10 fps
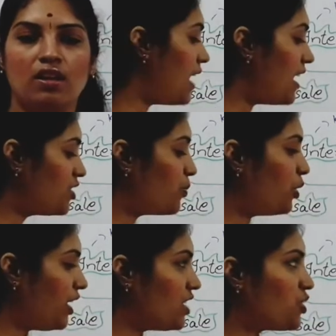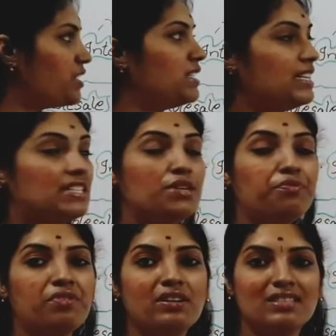Transportation is the
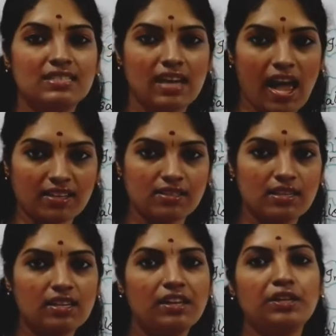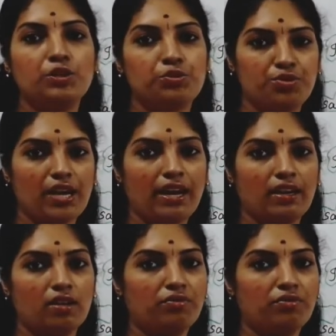first auxiliary to trade.